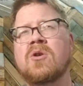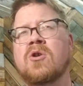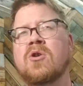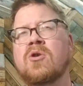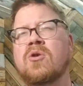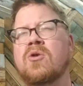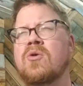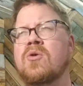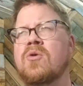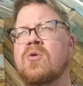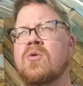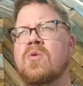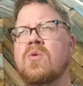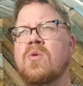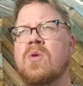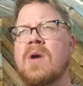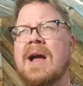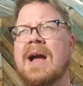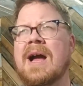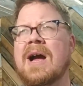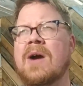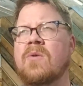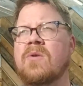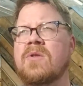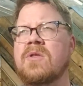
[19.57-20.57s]

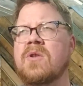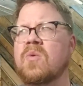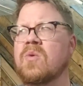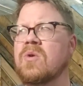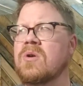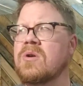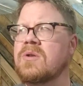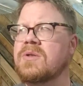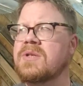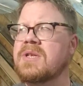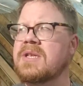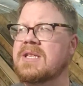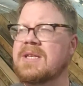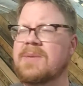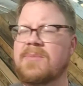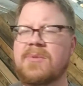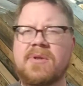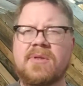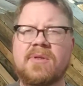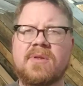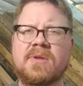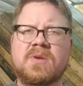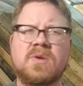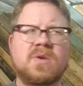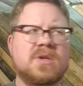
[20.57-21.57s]
how in the world
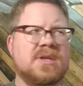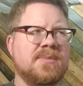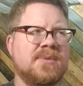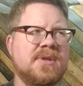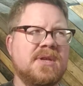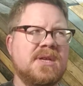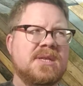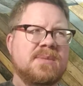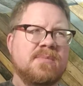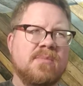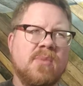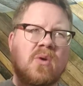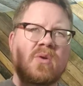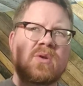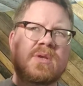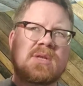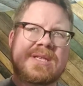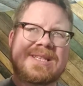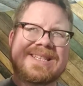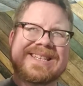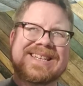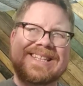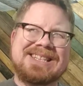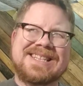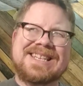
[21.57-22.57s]
do some of these
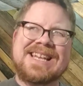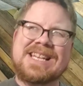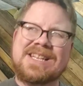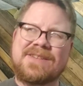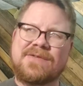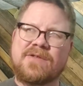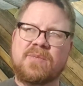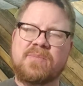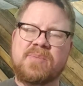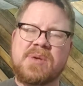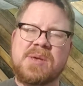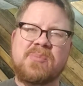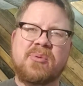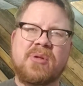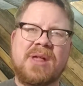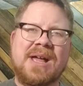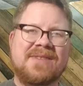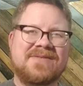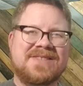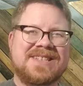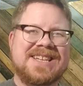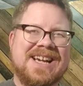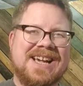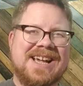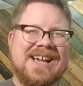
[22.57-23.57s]
most successful people
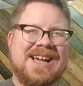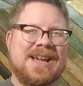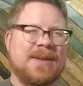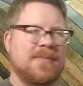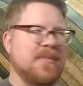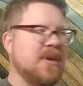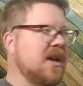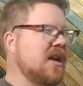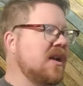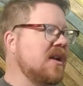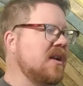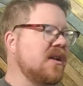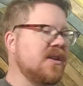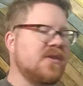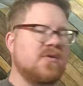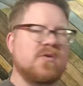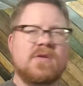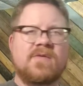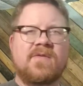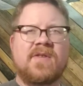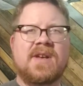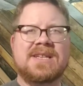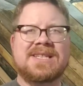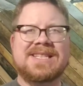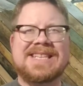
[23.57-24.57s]
have time
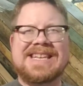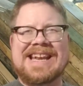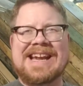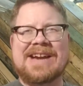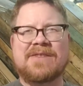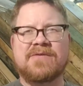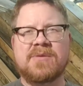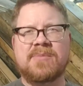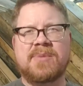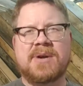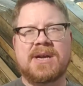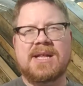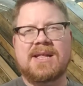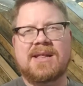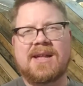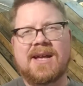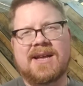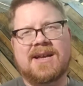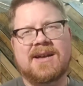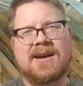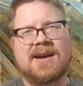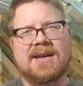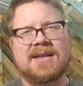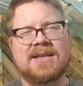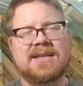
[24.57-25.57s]
to invest in everybody
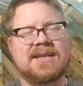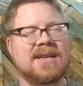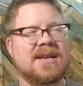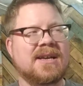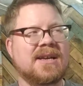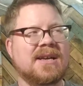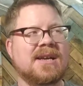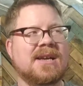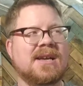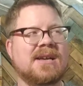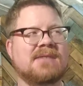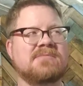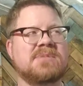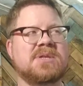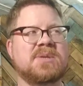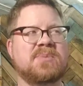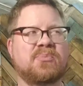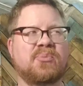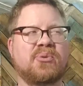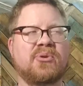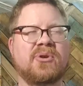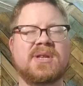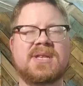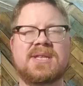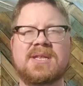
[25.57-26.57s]
like us? It's
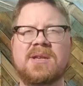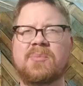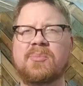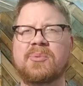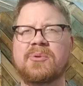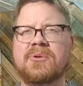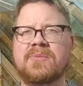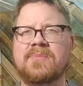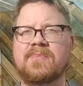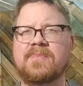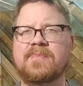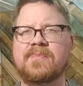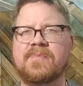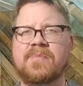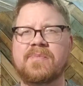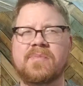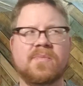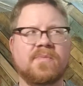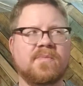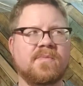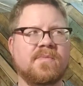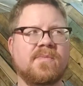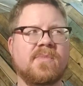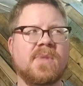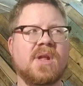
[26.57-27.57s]
pretty simple.
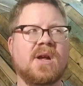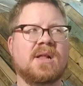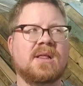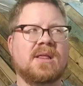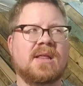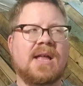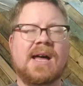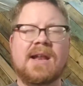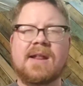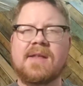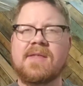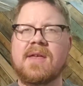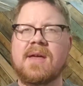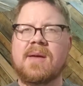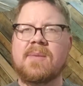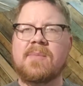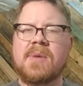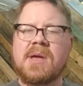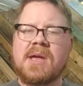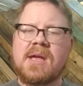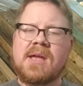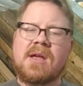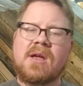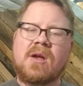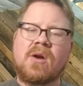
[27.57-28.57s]
A lot of
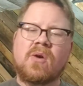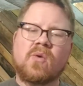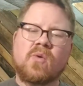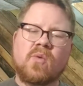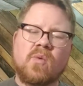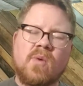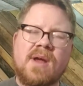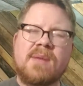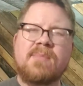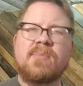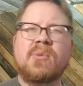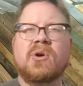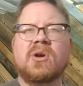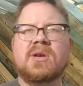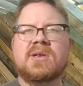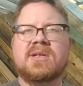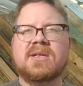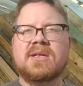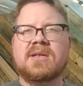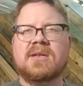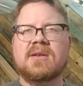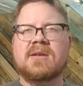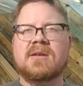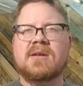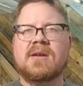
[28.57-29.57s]
them write
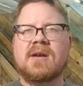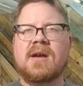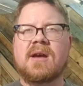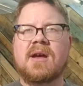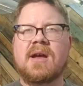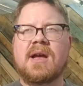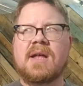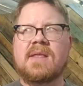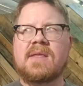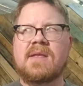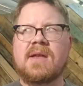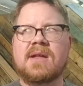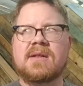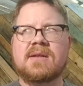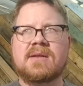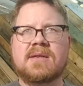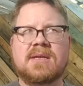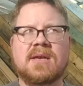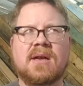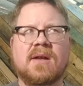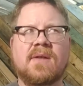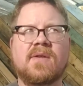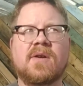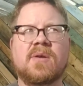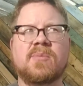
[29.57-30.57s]
books and then
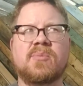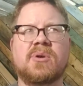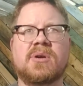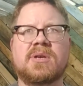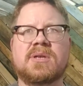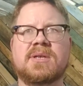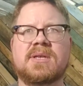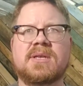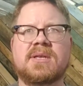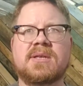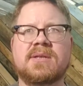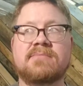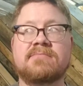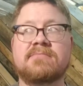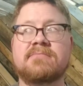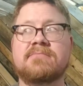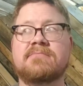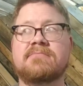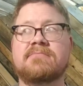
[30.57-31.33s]
sell their books.